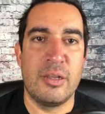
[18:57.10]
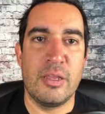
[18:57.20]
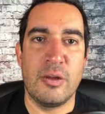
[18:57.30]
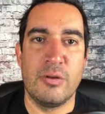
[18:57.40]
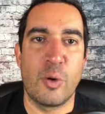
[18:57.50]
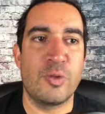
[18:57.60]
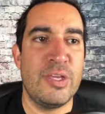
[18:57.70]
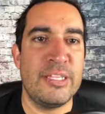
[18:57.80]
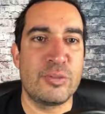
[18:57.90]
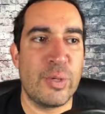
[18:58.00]

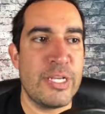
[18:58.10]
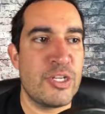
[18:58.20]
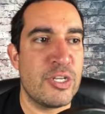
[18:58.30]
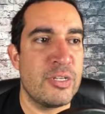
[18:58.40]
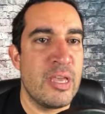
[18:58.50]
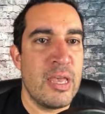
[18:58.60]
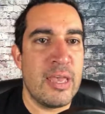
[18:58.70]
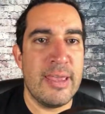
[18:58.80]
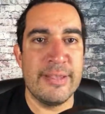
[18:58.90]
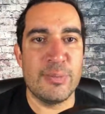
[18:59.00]
northeast region
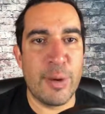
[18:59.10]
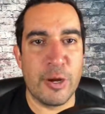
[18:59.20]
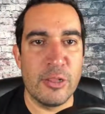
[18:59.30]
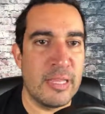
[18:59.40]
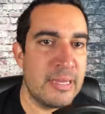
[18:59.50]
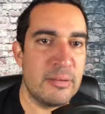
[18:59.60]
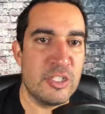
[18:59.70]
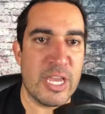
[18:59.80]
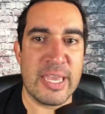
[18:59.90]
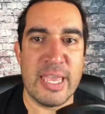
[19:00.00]
is Maryland
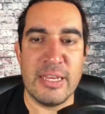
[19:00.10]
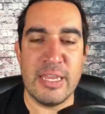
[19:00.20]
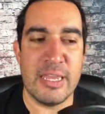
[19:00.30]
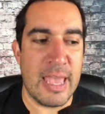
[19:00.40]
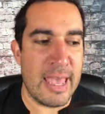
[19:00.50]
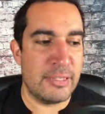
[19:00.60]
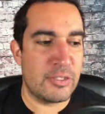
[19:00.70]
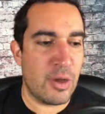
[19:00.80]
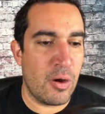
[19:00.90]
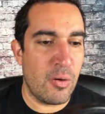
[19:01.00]
JKD. And
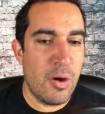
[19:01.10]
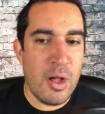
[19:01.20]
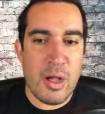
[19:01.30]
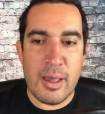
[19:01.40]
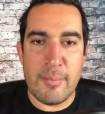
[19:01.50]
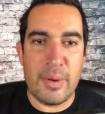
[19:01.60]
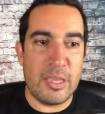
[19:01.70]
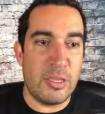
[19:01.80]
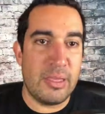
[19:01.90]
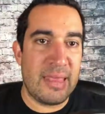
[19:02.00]
so,
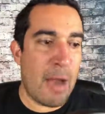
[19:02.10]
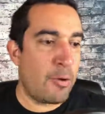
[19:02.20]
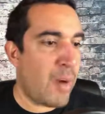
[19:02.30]
but that